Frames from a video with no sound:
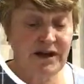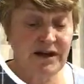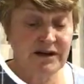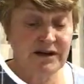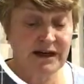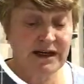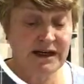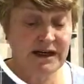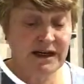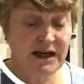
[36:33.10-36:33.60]

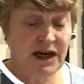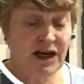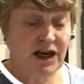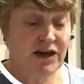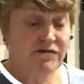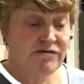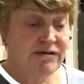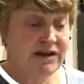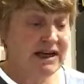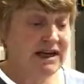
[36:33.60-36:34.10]
Okay,
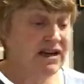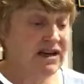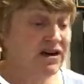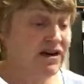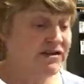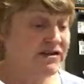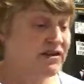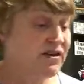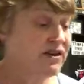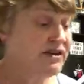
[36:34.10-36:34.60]
really
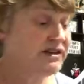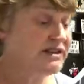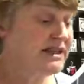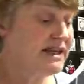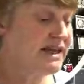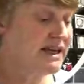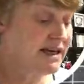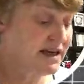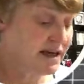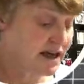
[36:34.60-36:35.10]
nice
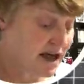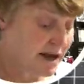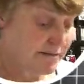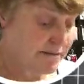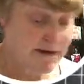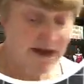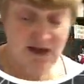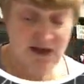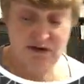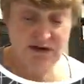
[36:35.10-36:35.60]
idea.
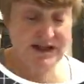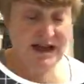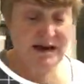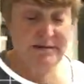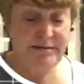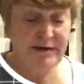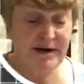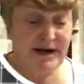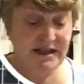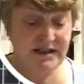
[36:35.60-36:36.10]
Make your
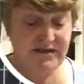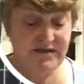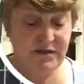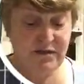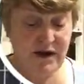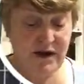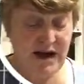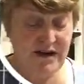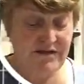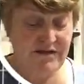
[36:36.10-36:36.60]
templates for
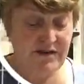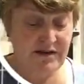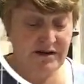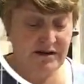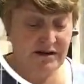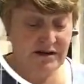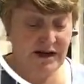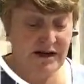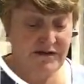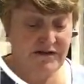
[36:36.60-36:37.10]

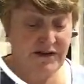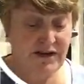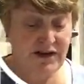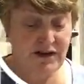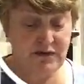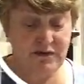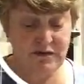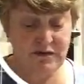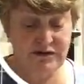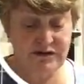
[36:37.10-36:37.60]
whatever
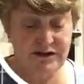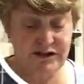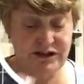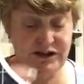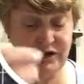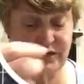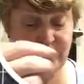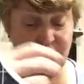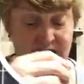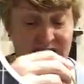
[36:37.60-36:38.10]
you want to
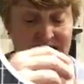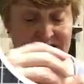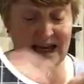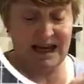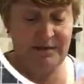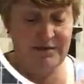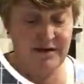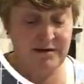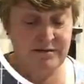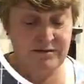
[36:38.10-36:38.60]
do, and
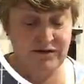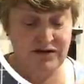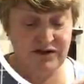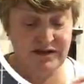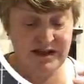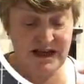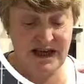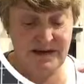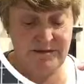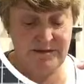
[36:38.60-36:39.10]
keep them.
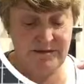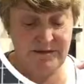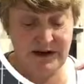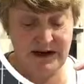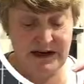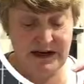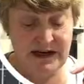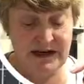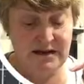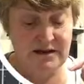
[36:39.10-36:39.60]
Just keep them
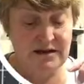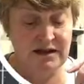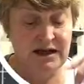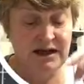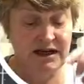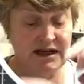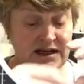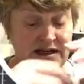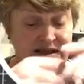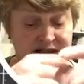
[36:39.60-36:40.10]
in a little
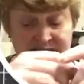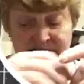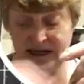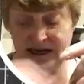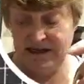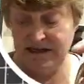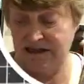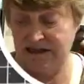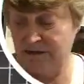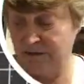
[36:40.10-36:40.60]

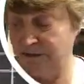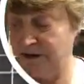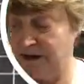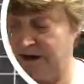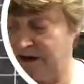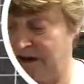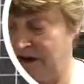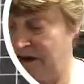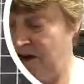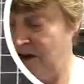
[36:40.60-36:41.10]
container
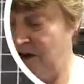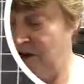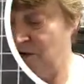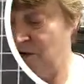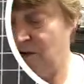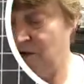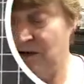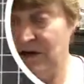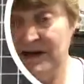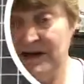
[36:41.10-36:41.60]
somewhere
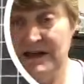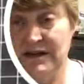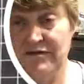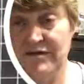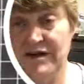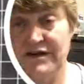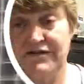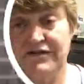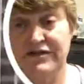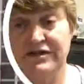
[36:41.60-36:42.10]
or a little
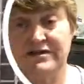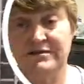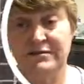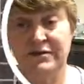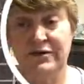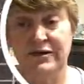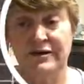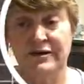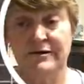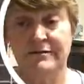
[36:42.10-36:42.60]
reference
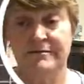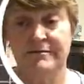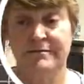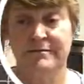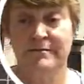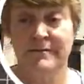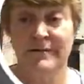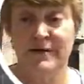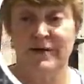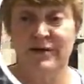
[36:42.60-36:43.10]
point.
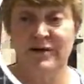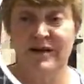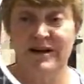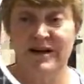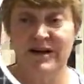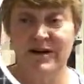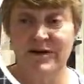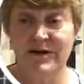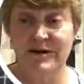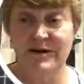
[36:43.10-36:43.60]
Okie
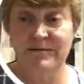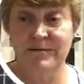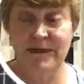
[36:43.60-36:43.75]
doke.